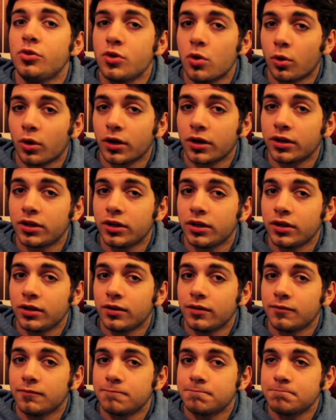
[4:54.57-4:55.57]
York
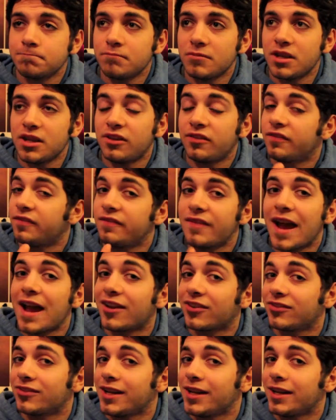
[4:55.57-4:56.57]
is
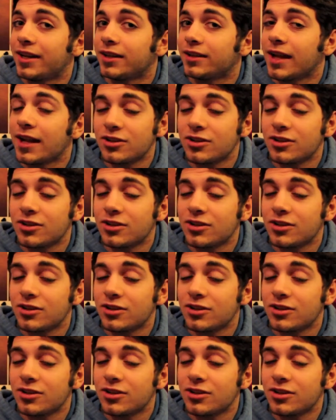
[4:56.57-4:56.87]
fascinating.